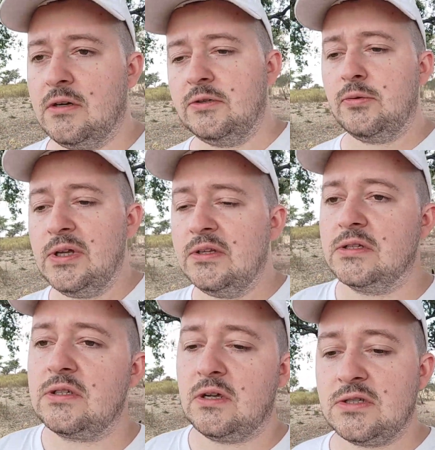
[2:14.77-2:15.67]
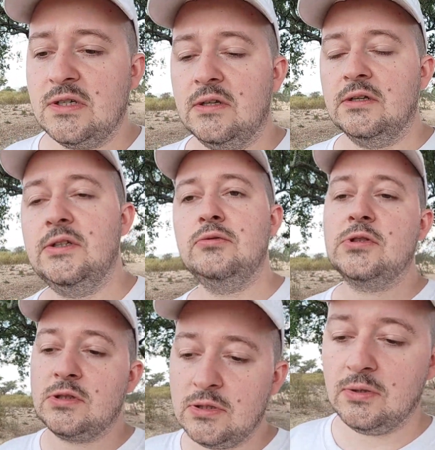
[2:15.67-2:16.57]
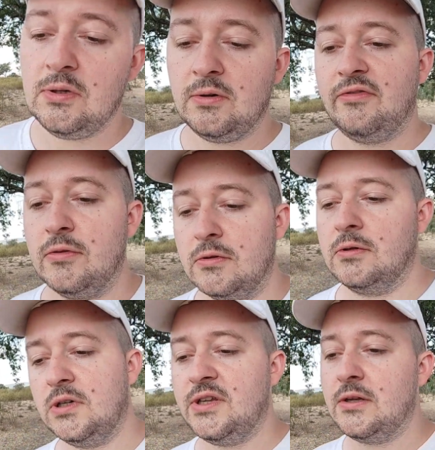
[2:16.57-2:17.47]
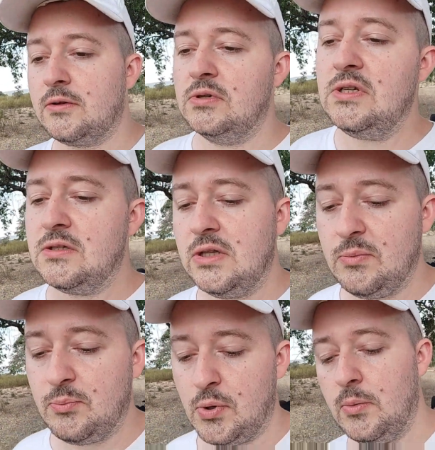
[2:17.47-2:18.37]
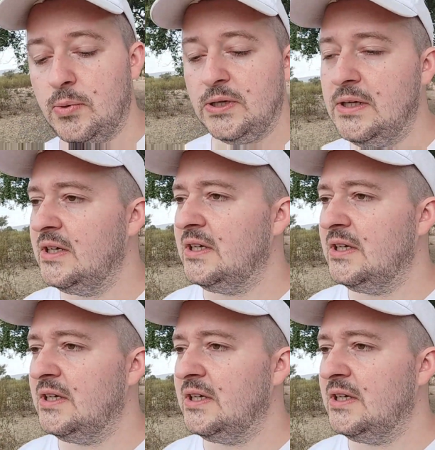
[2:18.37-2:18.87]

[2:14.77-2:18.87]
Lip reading: aren't really discussed in the news for that reason, probably.